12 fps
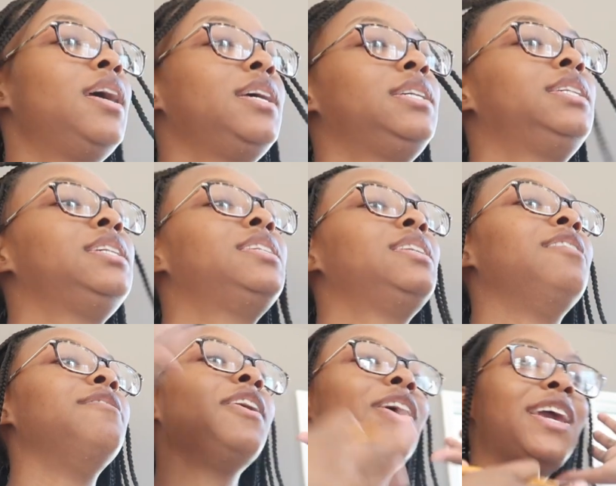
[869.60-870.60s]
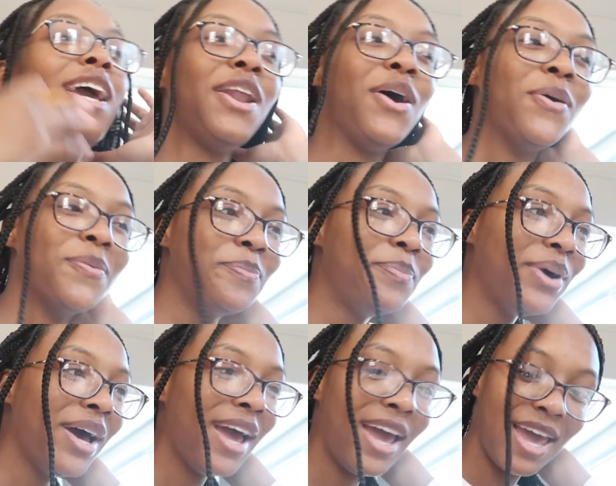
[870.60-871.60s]
she said very ghetto,
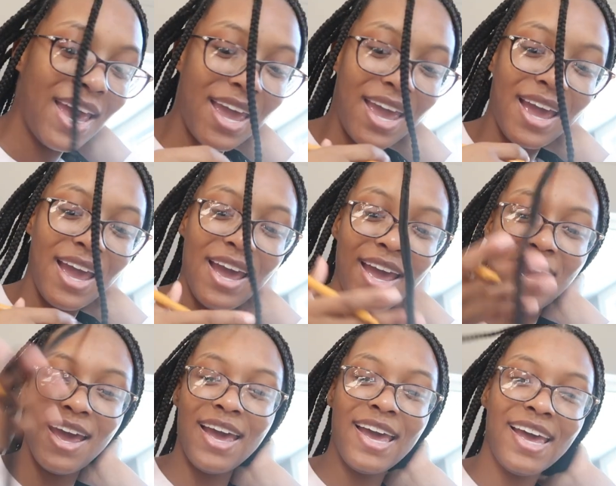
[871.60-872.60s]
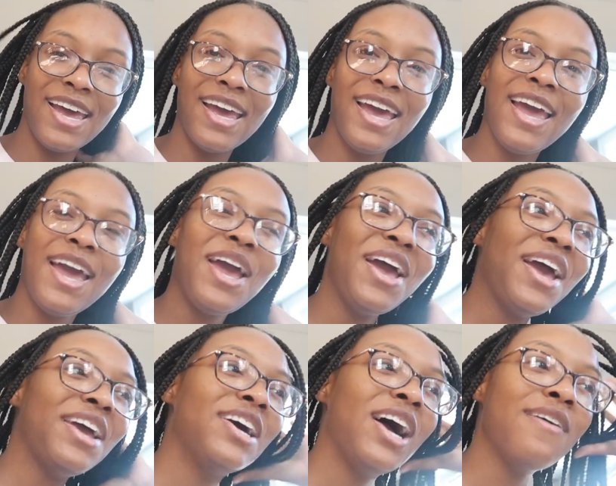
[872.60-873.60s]
but
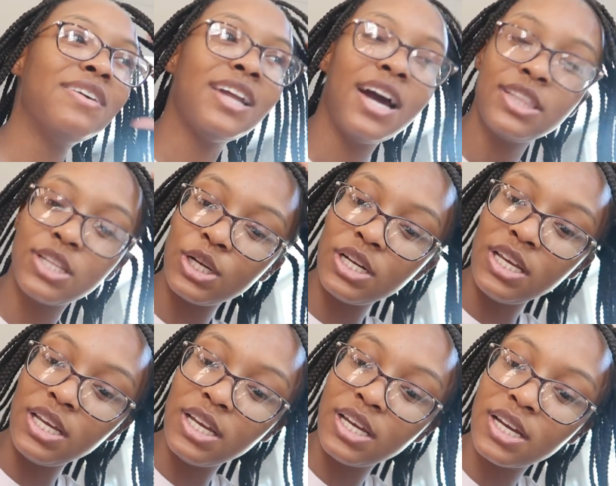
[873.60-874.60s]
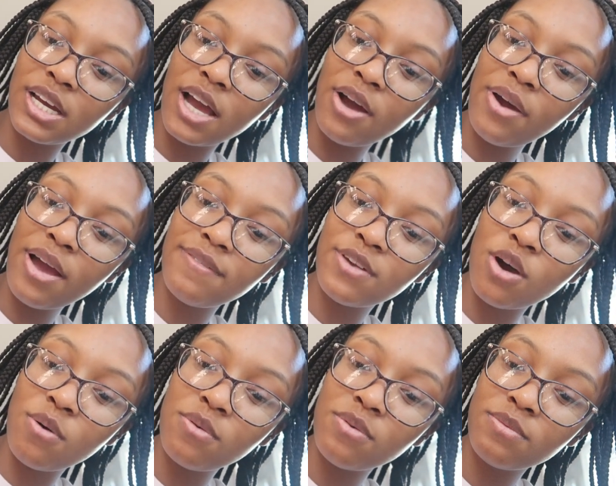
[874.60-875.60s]
y'all have a 9:30. I don't have
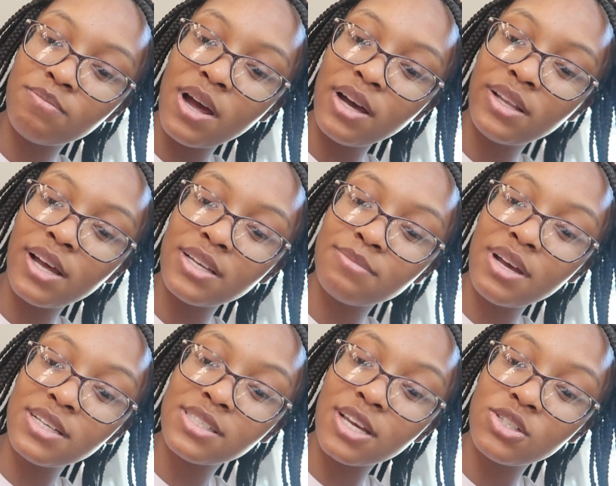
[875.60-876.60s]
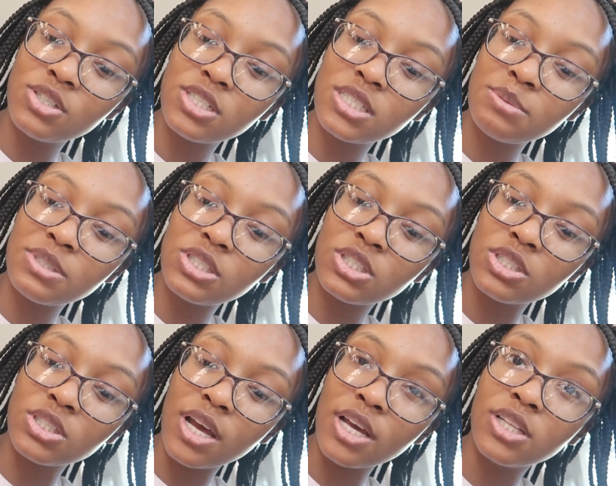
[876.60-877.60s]
no my schedule this semester is
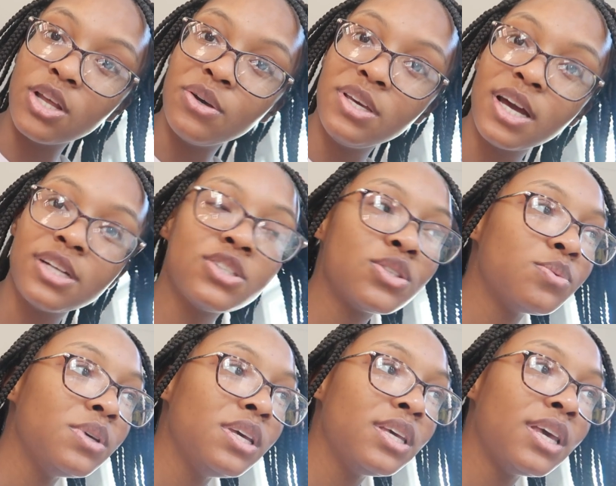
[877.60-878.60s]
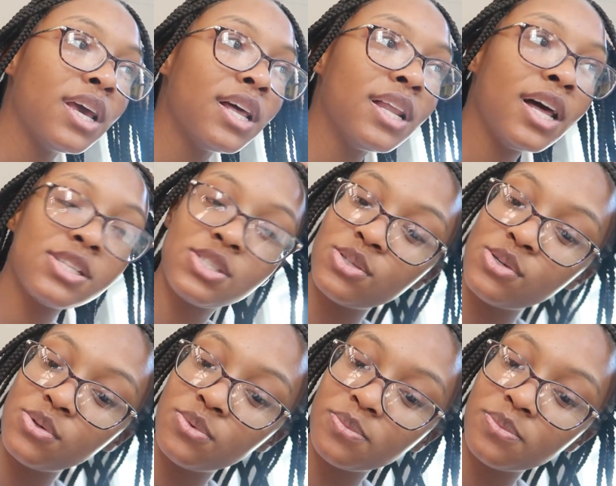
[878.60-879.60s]
like low-key kind of sweet, can't lie to
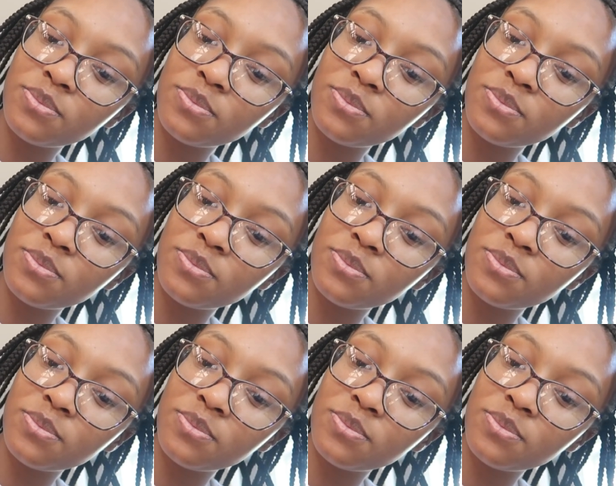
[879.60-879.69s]
you.